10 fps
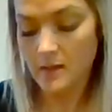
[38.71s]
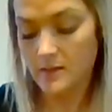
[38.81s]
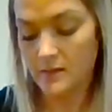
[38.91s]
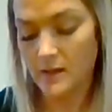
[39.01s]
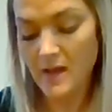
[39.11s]

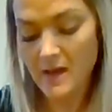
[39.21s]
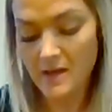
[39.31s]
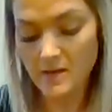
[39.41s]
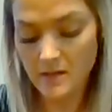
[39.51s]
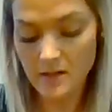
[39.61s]
so
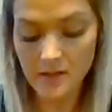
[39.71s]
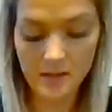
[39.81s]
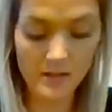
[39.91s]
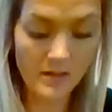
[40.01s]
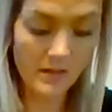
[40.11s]
now
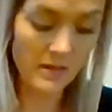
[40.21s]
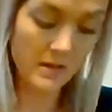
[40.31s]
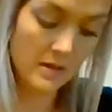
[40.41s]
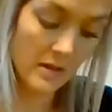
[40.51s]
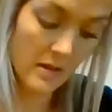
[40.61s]

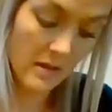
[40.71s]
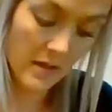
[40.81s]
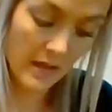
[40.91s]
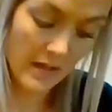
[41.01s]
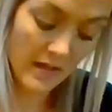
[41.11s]

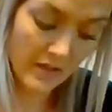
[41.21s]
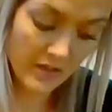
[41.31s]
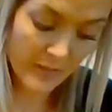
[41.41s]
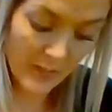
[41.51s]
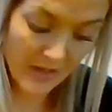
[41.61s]
I kind of
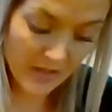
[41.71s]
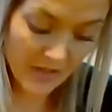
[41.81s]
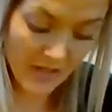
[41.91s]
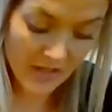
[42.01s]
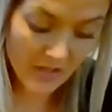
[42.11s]
just pinch
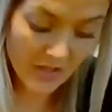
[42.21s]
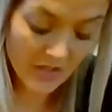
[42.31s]
the edges